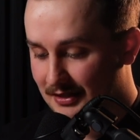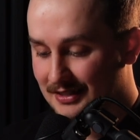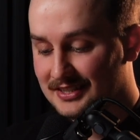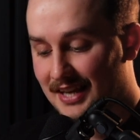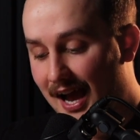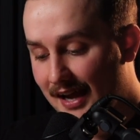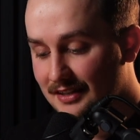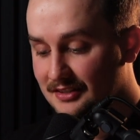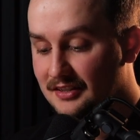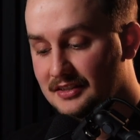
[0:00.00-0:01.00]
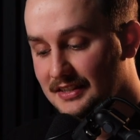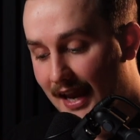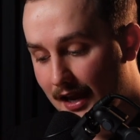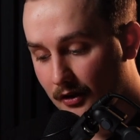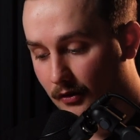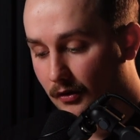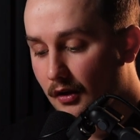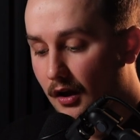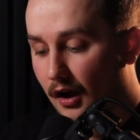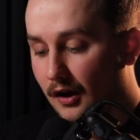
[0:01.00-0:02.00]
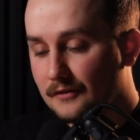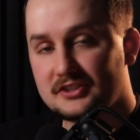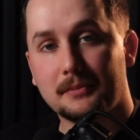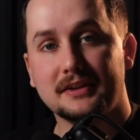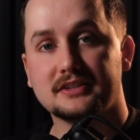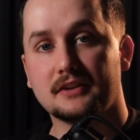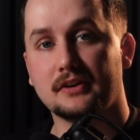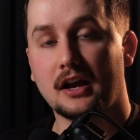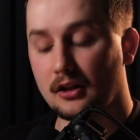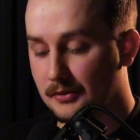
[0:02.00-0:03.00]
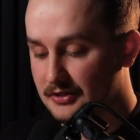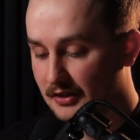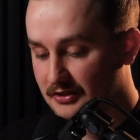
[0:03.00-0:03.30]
the size, the scale of some of these different elements of